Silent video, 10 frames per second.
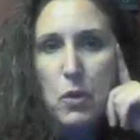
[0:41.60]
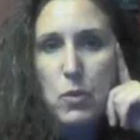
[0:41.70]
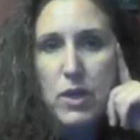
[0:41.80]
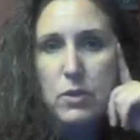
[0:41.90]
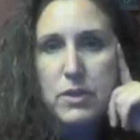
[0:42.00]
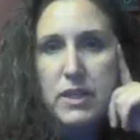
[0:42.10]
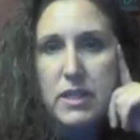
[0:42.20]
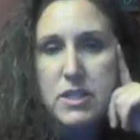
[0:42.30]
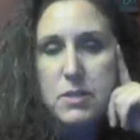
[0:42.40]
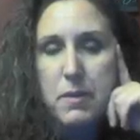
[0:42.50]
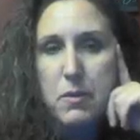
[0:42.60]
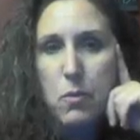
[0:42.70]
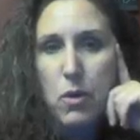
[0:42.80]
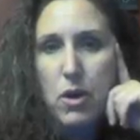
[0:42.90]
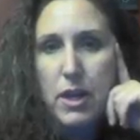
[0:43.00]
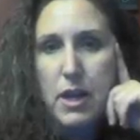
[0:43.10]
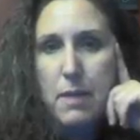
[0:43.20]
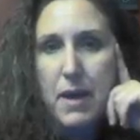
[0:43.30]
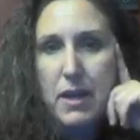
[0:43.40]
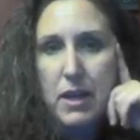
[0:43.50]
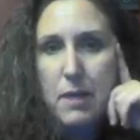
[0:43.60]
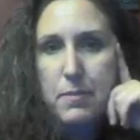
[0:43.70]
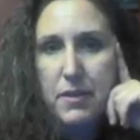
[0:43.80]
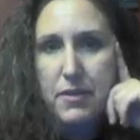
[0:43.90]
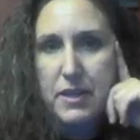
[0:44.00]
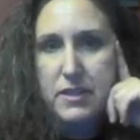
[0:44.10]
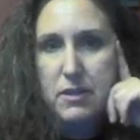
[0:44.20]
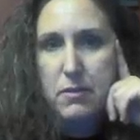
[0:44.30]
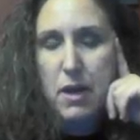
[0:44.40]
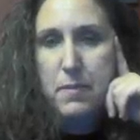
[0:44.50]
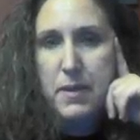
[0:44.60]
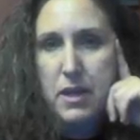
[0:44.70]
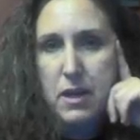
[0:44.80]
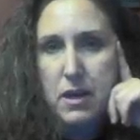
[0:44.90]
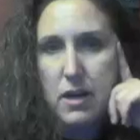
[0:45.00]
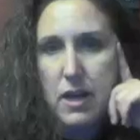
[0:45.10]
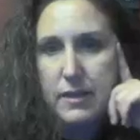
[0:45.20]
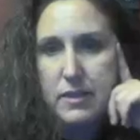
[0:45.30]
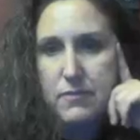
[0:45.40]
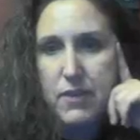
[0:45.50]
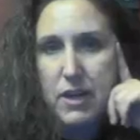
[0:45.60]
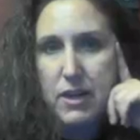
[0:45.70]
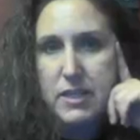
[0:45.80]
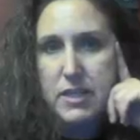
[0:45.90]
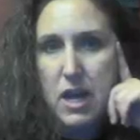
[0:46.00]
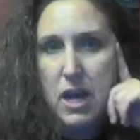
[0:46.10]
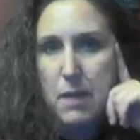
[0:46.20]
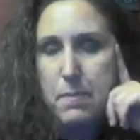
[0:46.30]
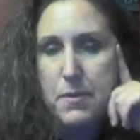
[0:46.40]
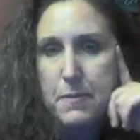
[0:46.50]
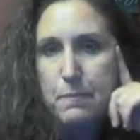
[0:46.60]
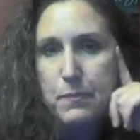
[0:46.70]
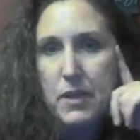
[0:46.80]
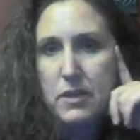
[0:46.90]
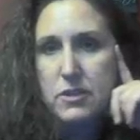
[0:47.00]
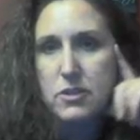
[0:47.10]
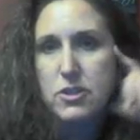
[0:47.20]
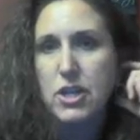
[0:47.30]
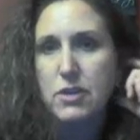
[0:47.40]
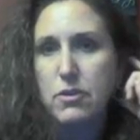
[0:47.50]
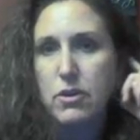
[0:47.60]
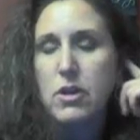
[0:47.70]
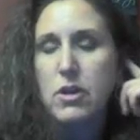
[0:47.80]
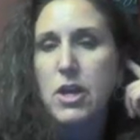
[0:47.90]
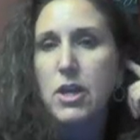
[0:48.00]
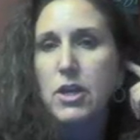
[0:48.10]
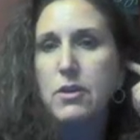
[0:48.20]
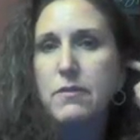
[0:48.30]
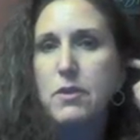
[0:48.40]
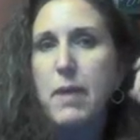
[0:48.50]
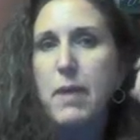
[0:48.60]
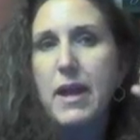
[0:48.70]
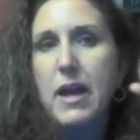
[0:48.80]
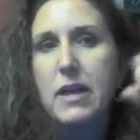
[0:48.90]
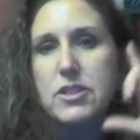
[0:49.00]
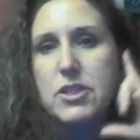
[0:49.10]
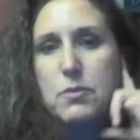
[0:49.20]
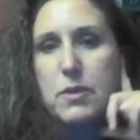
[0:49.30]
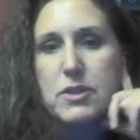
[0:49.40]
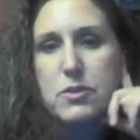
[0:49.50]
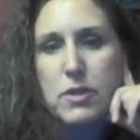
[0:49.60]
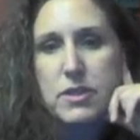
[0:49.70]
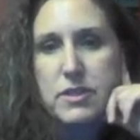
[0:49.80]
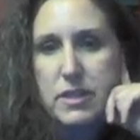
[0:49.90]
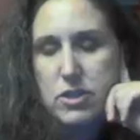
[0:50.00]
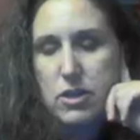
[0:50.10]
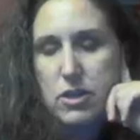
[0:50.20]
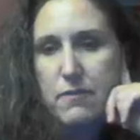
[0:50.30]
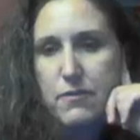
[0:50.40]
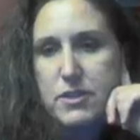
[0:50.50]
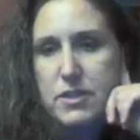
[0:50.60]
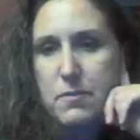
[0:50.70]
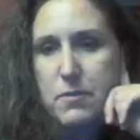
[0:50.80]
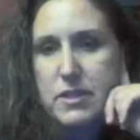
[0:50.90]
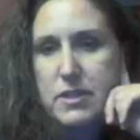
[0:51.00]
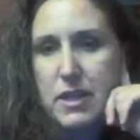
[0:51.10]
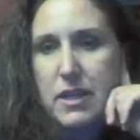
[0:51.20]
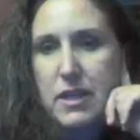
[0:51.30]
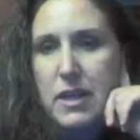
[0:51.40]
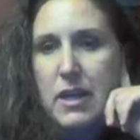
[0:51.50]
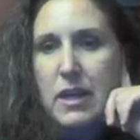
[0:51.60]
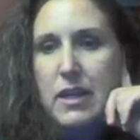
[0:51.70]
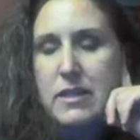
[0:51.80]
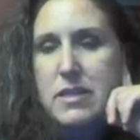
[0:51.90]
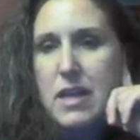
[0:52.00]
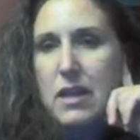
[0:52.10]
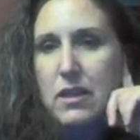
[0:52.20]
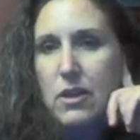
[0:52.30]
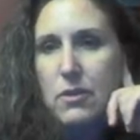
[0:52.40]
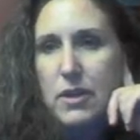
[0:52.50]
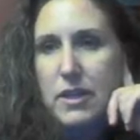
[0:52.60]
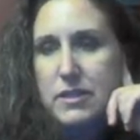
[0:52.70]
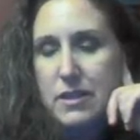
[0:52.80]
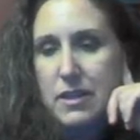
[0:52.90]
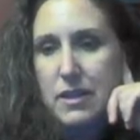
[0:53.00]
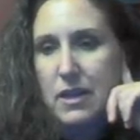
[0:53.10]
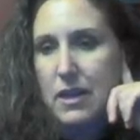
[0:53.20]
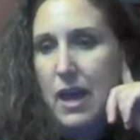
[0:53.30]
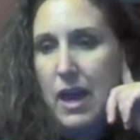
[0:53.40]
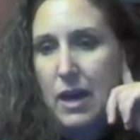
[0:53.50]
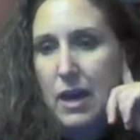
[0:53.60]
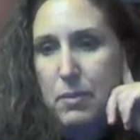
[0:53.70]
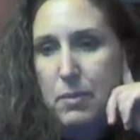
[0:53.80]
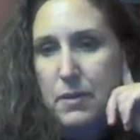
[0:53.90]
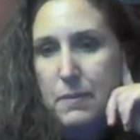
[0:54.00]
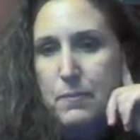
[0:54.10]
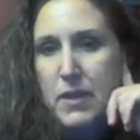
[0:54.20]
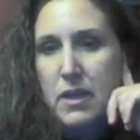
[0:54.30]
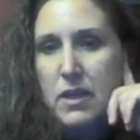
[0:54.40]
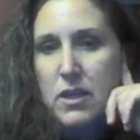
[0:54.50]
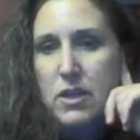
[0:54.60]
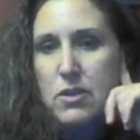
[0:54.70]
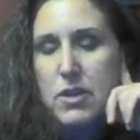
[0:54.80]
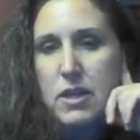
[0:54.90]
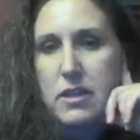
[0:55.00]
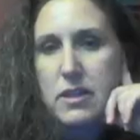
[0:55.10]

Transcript: we only need to be worried about a couple of things. So up here at the very top, under general, you have your biology resource center. And for some reason, it's not loading to the app. You can